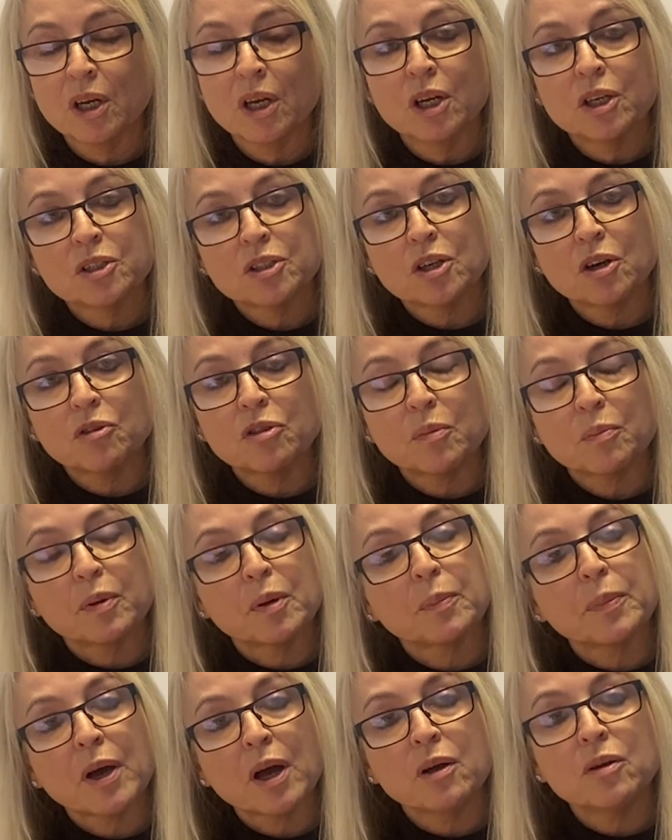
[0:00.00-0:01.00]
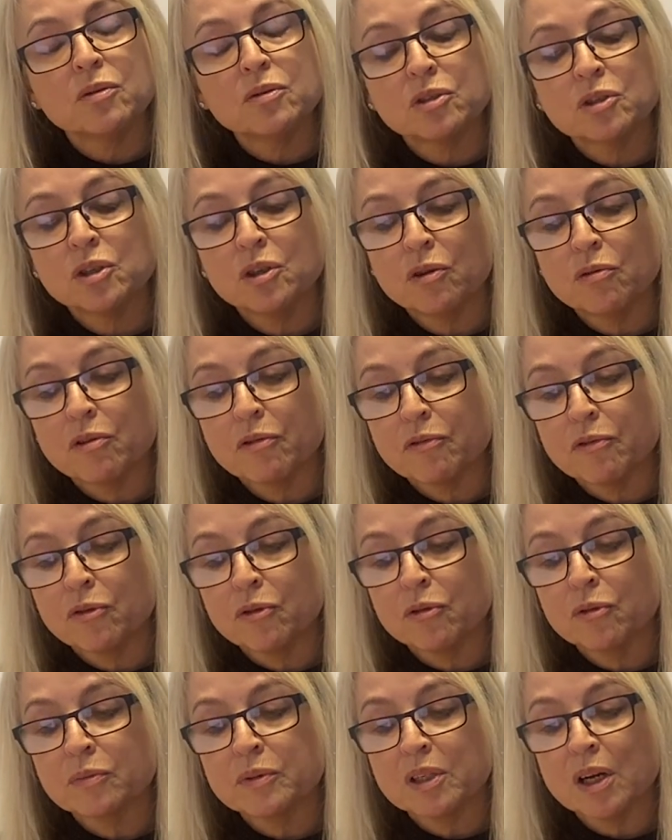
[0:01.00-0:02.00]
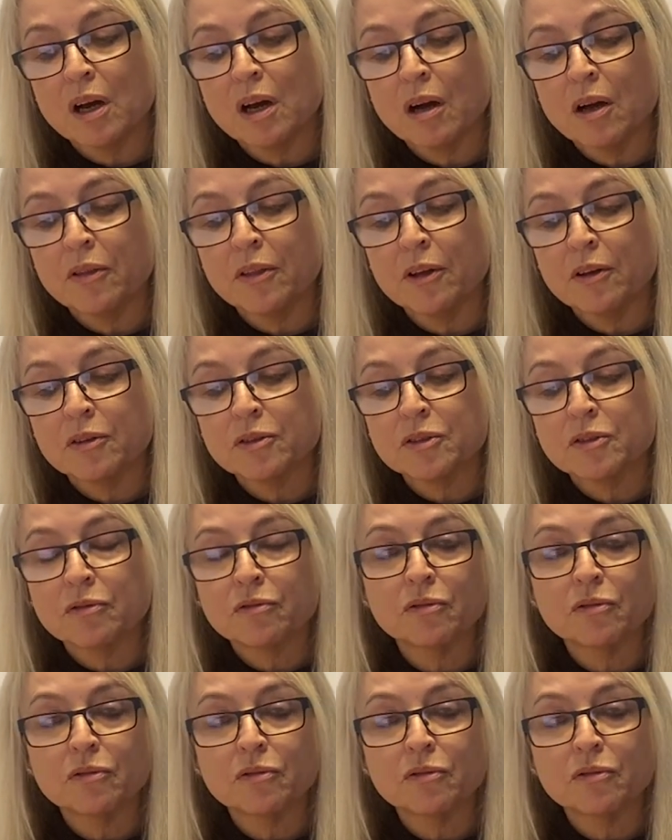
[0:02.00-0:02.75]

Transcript: So the proposed new reforms are that